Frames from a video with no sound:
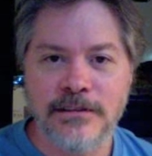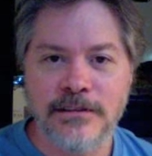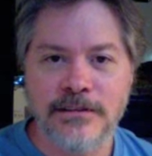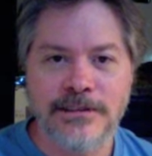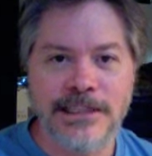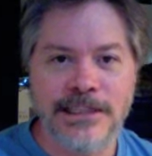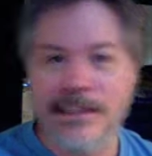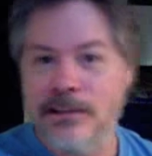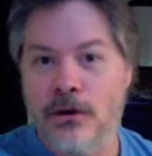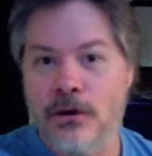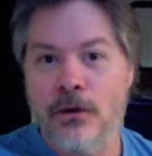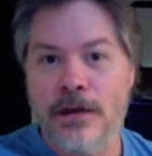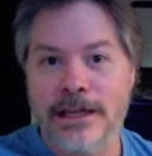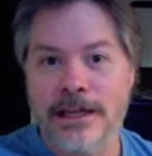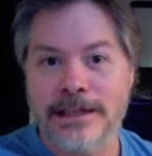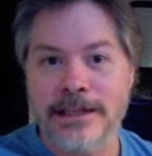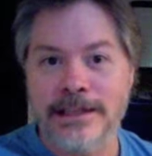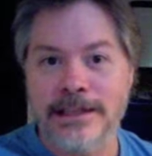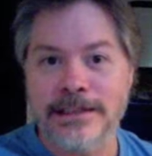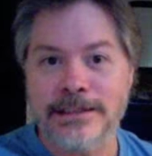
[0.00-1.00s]
didn't go like
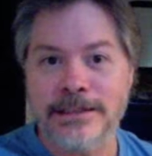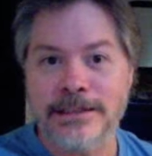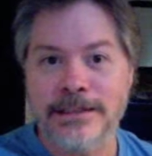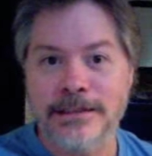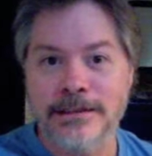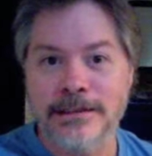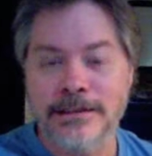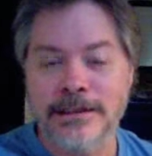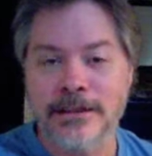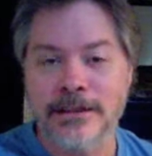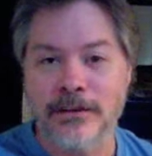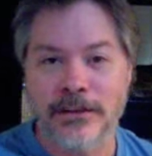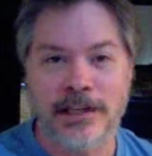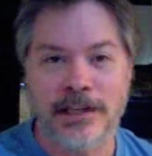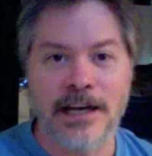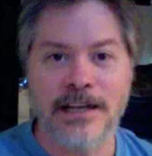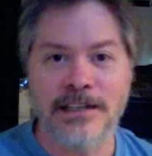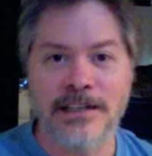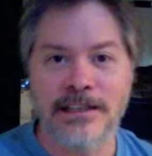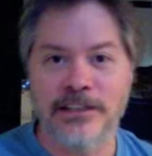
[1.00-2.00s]
this. You know, the
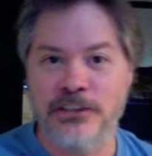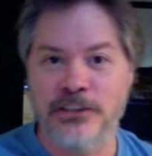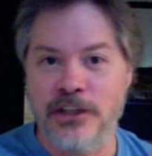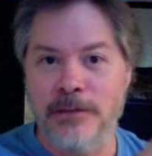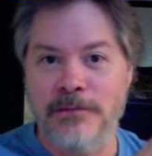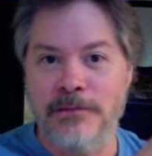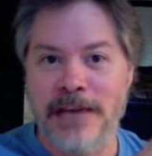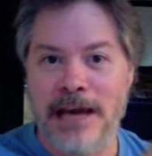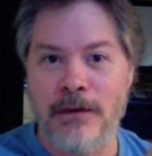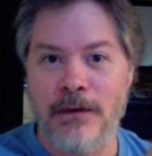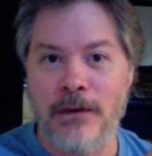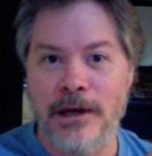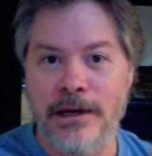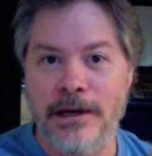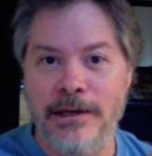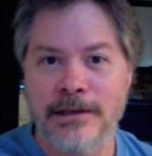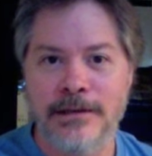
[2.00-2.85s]
gun didn't jump that way.